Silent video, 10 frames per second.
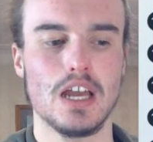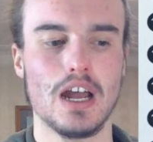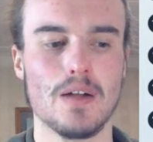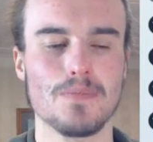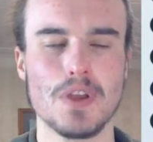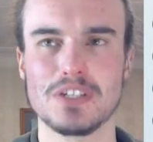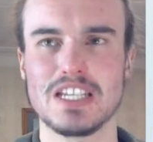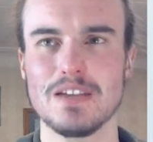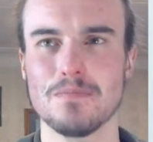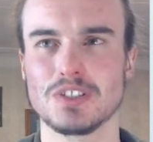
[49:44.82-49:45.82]
number
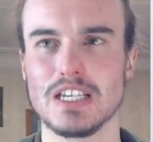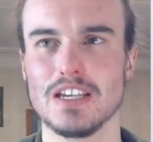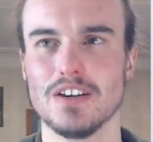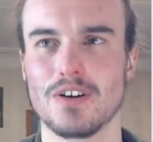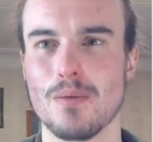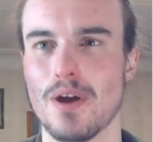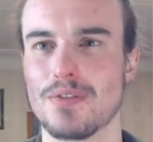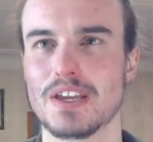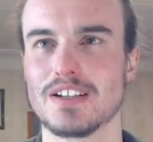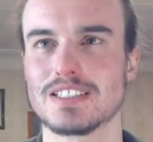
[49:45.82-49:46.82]
10, was he? Or am I
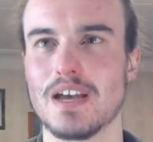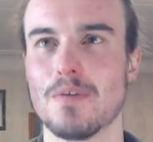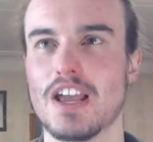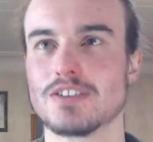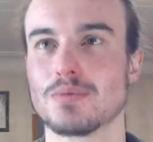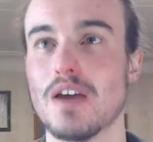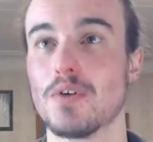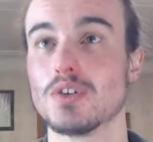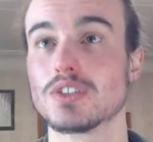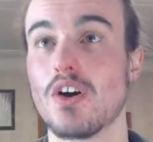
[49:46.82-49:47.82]
thinking of someone else? We have
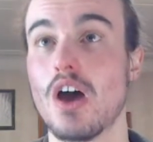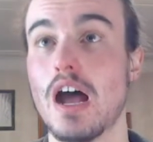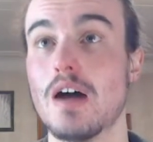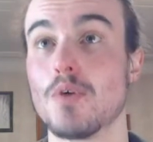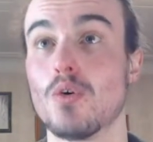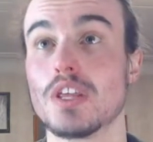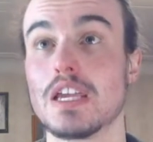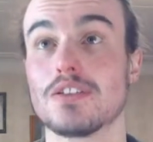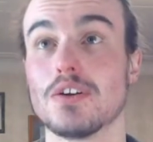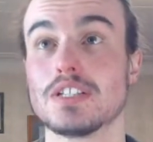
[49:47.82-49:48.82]
also got all the
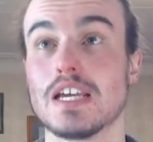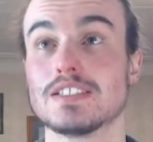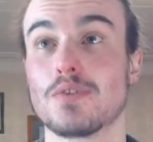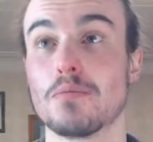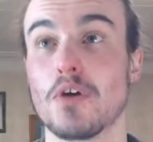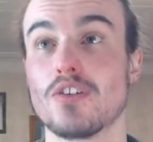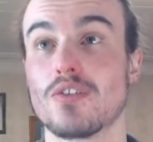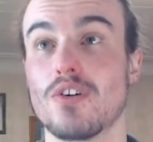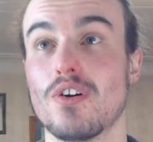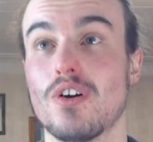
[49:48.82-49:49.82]
year 13s from
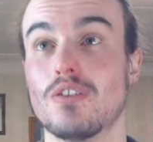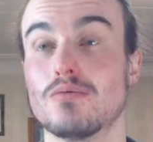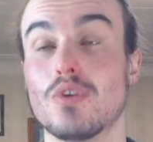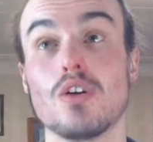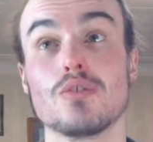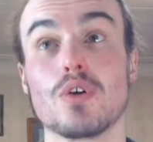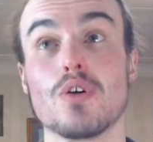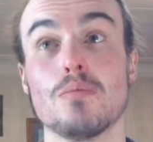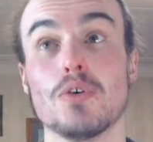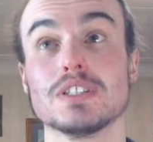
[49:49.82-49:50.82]

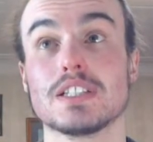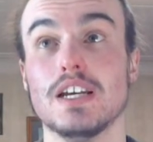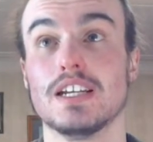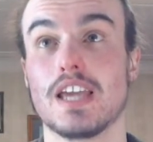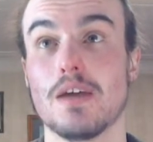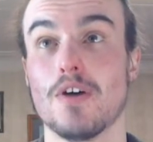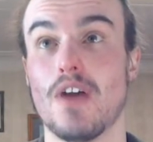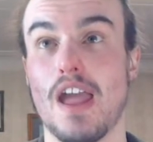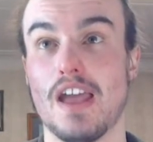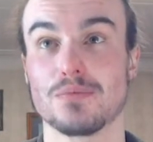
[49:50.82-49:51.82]
Rotorua boys came
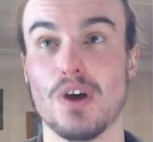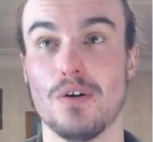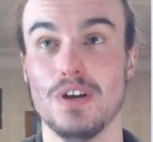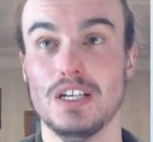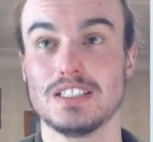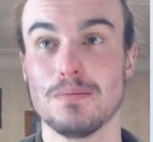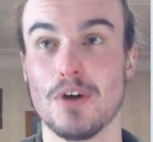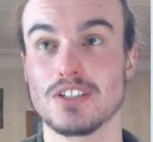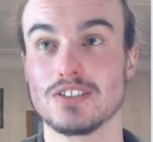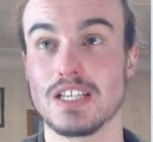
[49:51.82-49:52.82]
over as well. Said
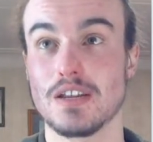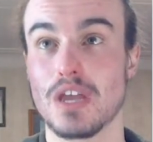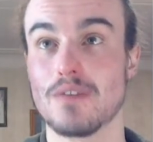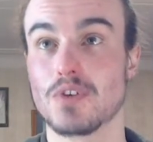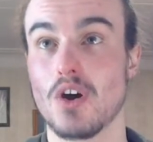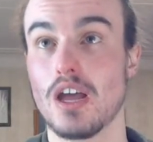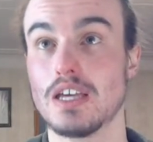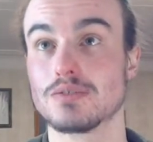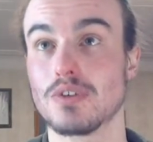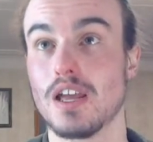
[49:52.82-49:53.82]
Mike Jones Senior. We have
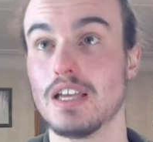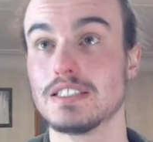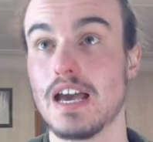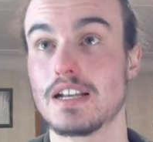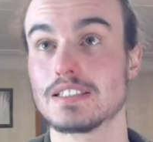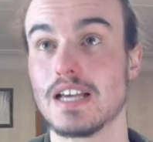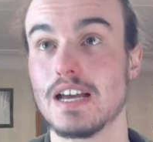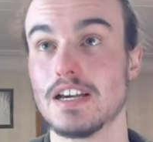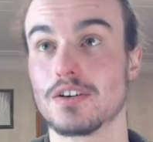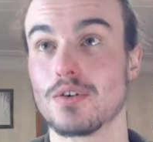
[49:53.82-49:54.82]
got Izzy
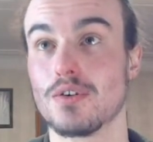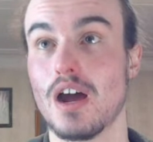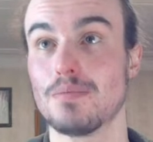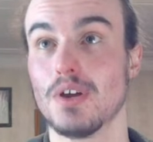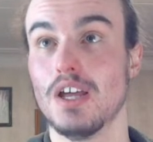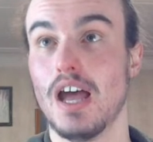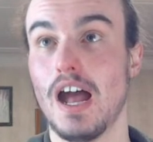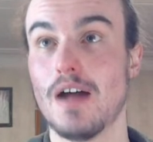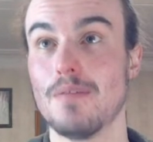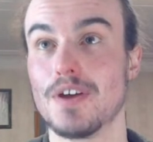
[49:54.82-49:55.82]
Adesanya grew up
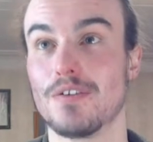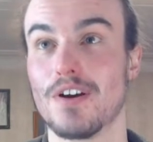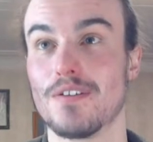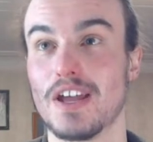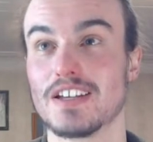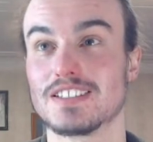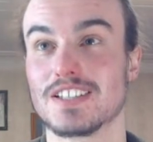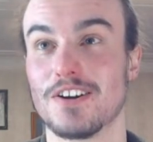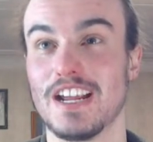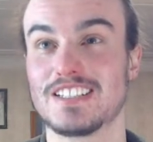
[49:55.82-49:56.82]
in Roto Vegas,
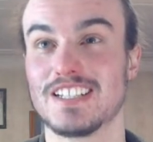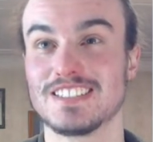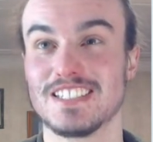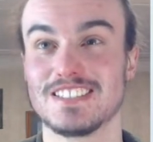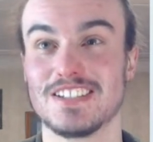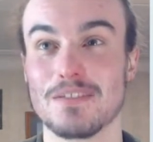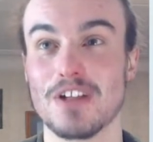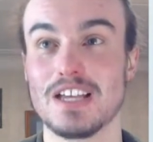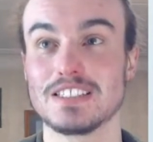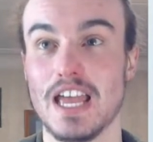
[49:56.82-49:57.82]
correct? Said Johnny
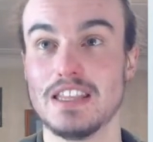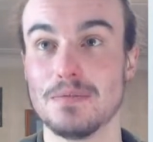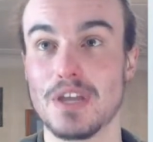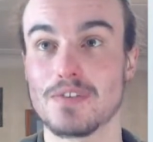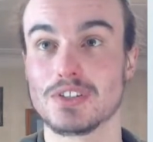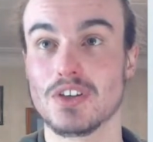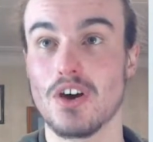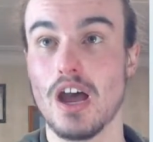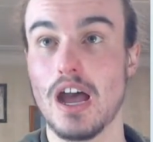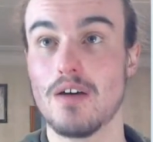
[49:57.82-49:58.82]
Blaze. And then we have also
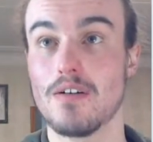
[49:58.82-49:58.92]
got